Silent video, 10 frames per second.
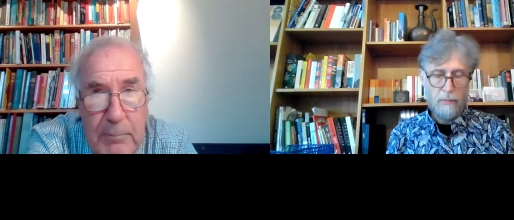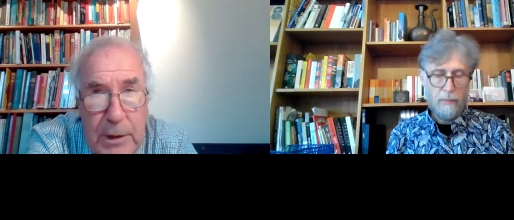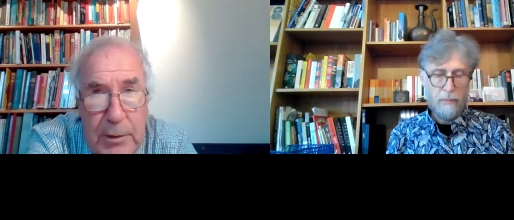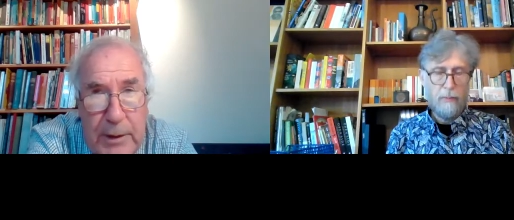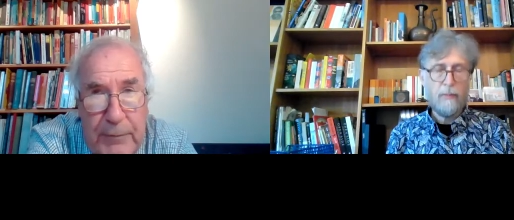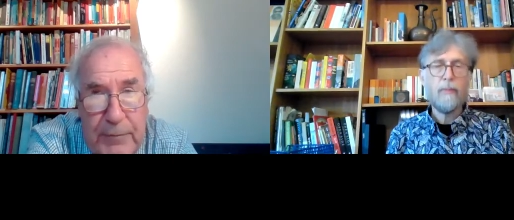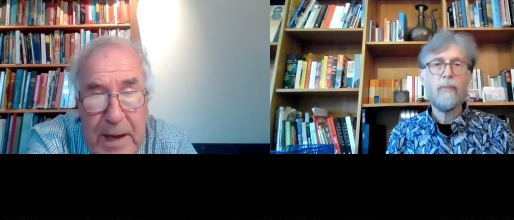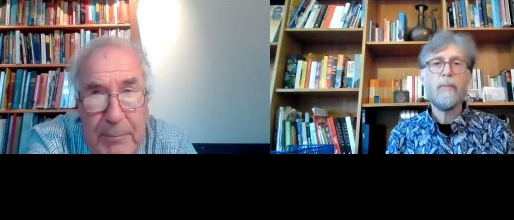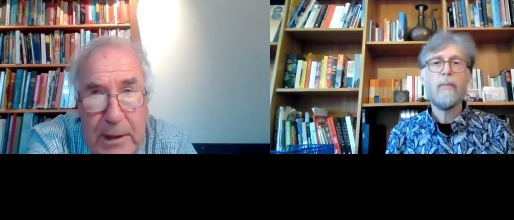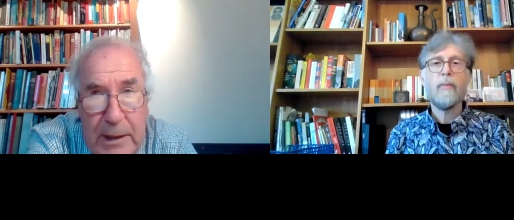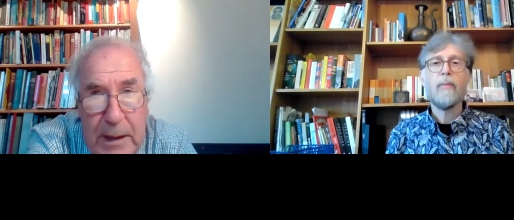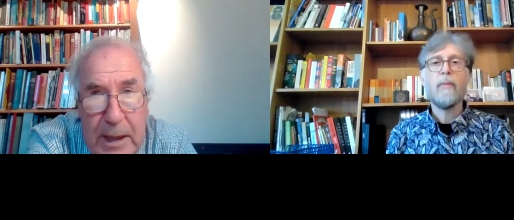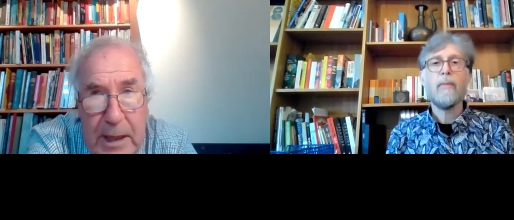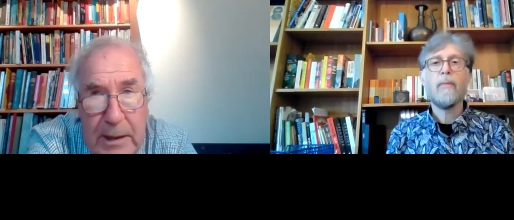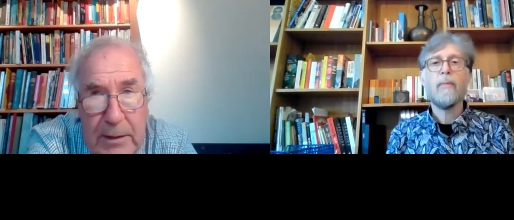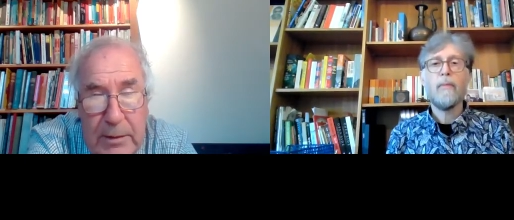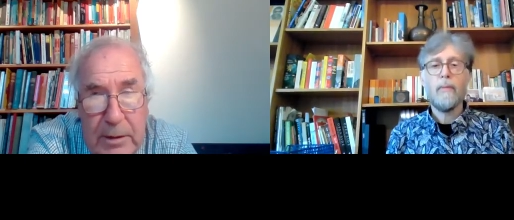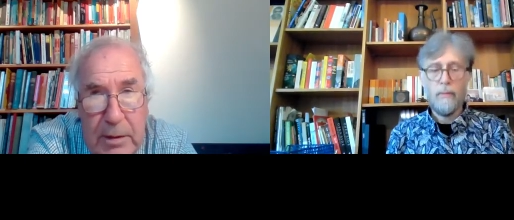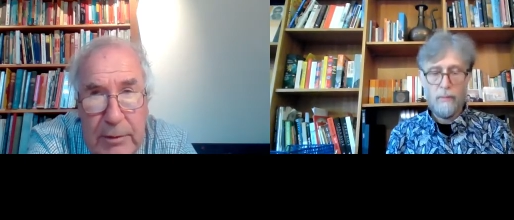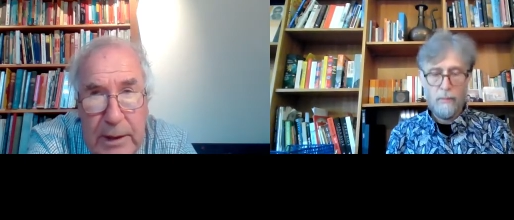Speaker 1: between family
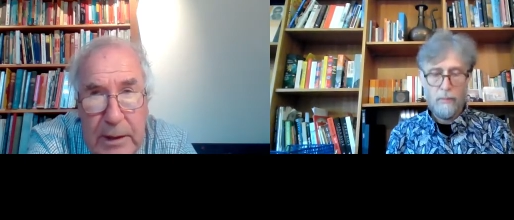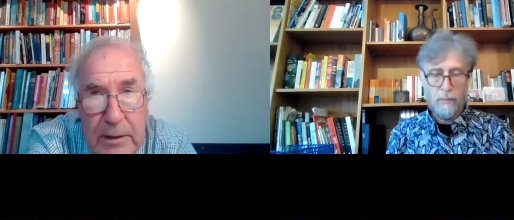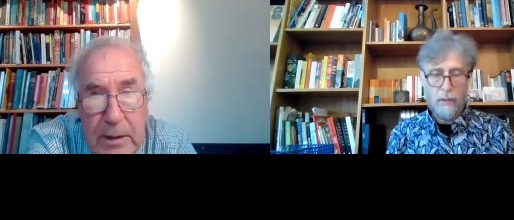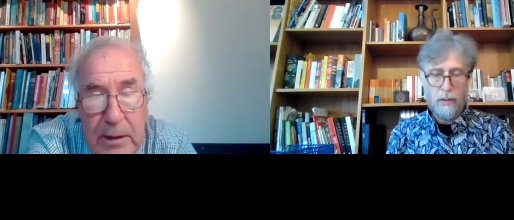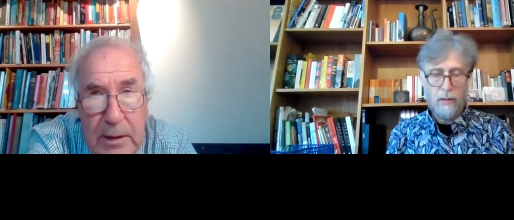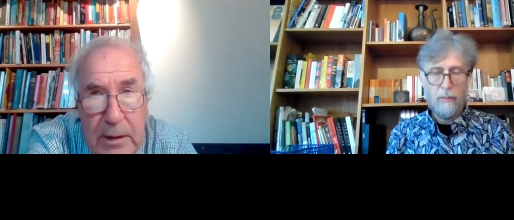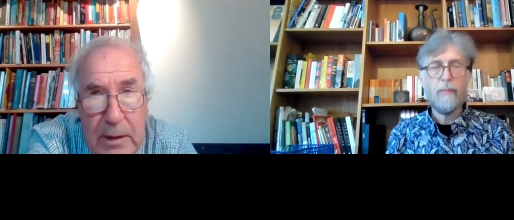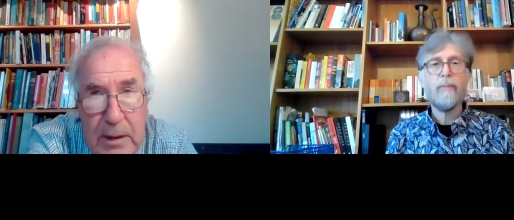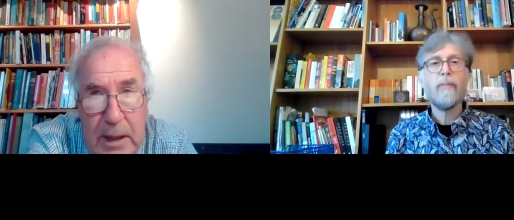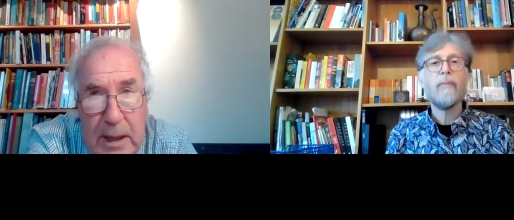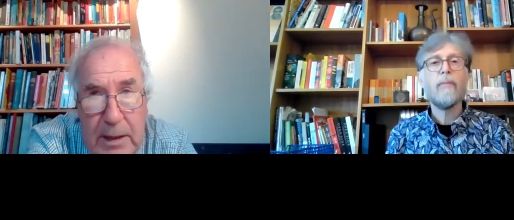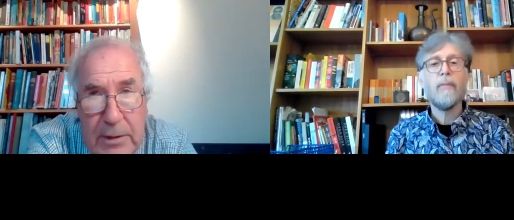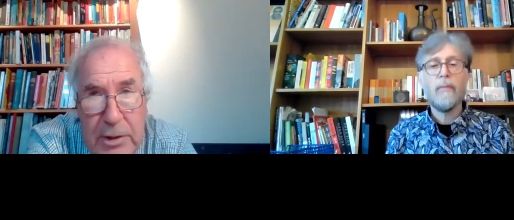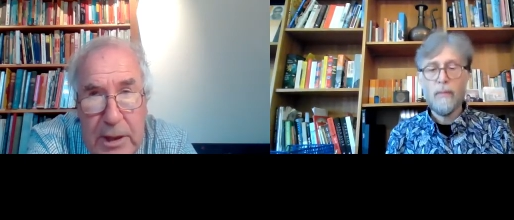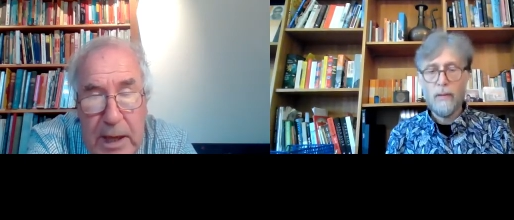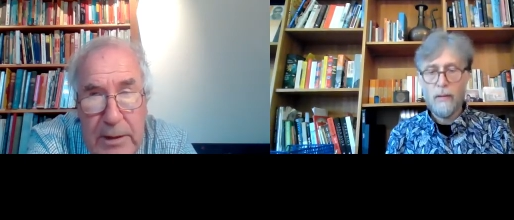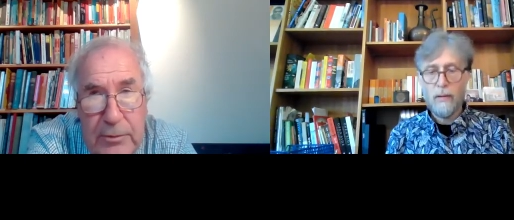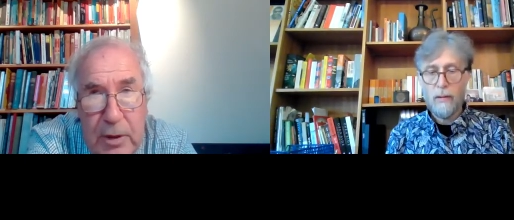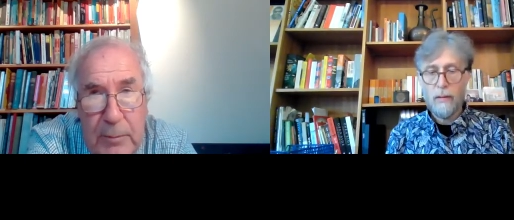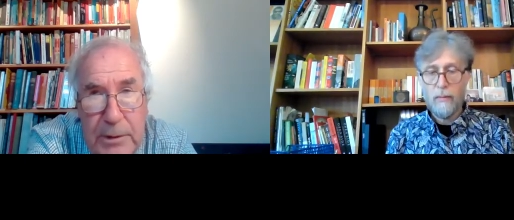and career and she had
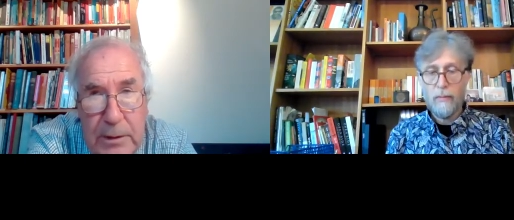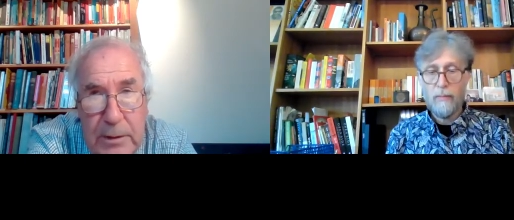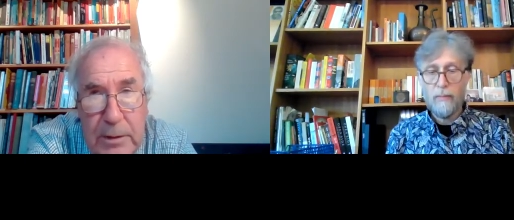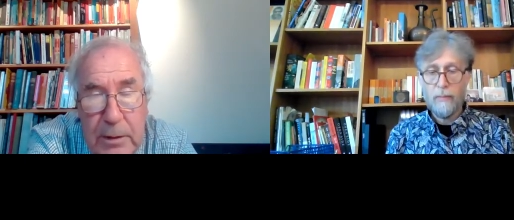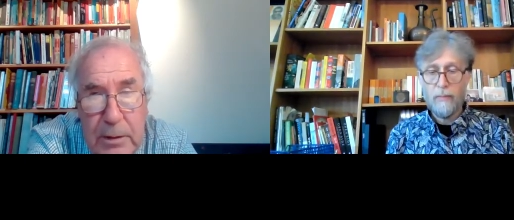adopted